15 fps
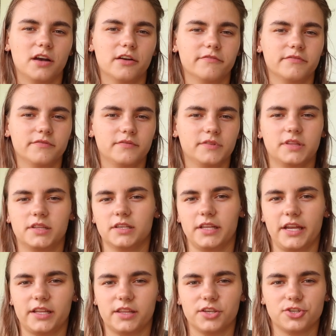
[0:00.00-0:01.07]
of
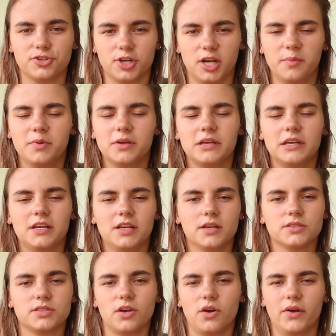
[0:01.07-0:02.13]
the trip,
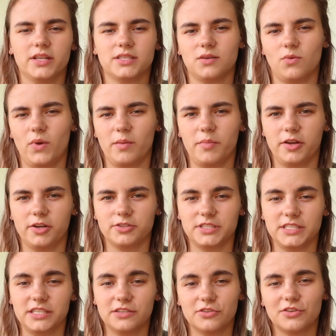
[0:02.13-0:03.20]
so it's a way better
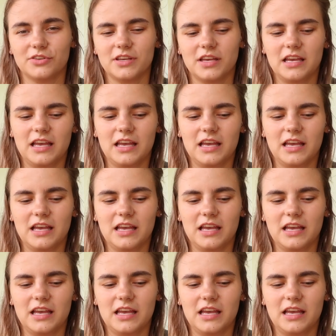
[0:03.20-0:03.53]
deal.